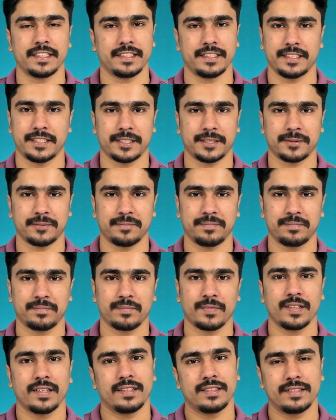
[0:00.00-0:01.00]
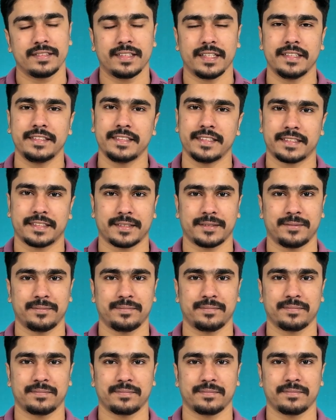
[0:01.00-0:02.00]
center. That's it.
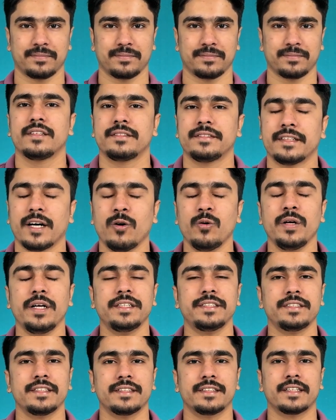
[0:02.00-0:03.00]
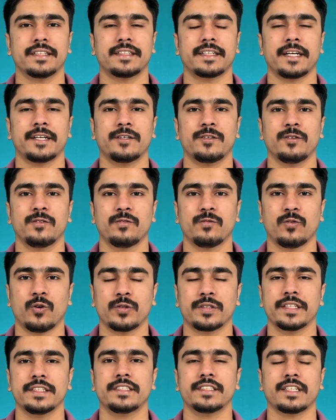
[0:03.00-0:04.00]
Now let's understand
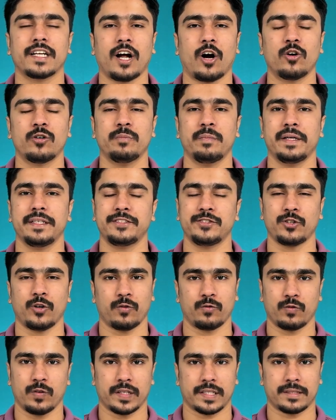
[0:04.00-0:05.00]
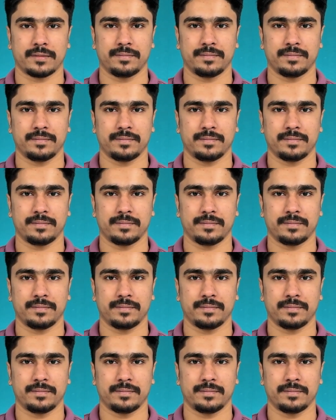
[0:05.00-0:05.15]
what is cloud-based software.